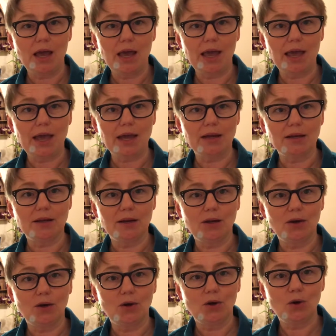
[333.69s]
and
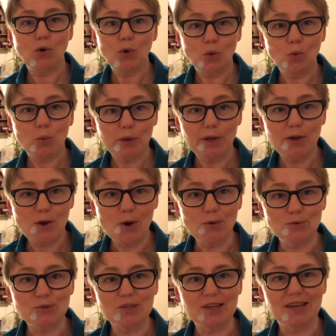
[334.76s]
whom we
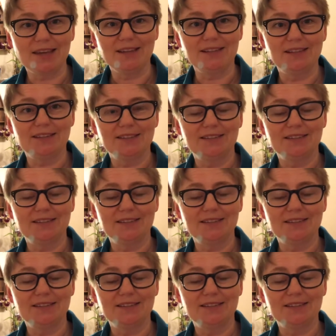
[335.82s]
don't kill.